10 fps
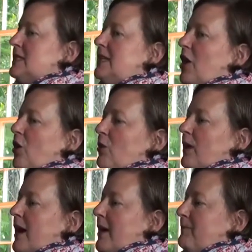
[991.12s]

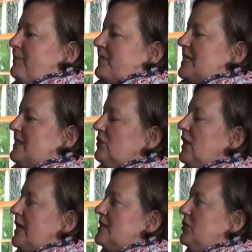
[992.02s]
So, um, still
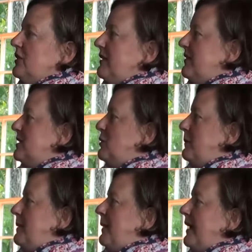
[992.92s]
not certain if this
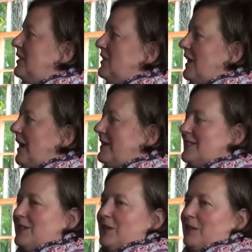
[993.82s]
would be Michael and I to
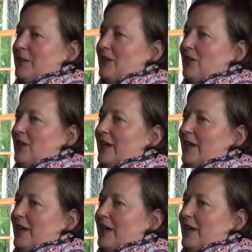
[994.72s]
start a mill.